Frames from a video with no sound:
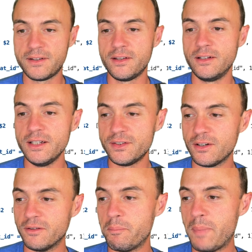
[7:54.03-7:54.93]
to the list
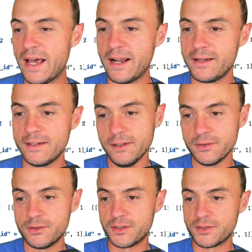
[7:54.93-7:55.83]
of bad ideas
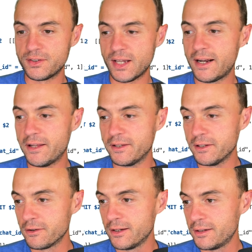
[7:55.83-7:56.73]
Justin's had on the
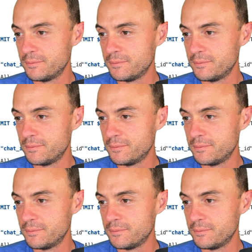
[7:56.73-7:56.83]
internet.